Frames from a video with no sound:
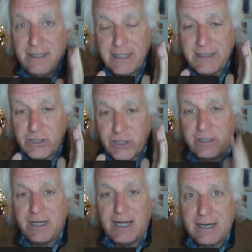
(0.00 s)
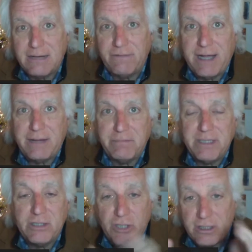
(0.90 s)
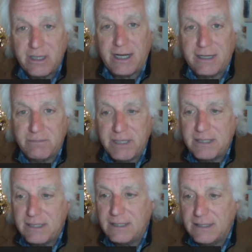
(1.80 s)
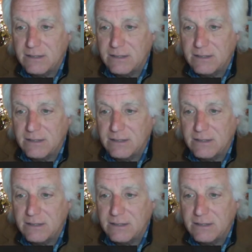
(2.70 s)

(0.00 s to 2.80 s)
it should not have happened, should not have been done.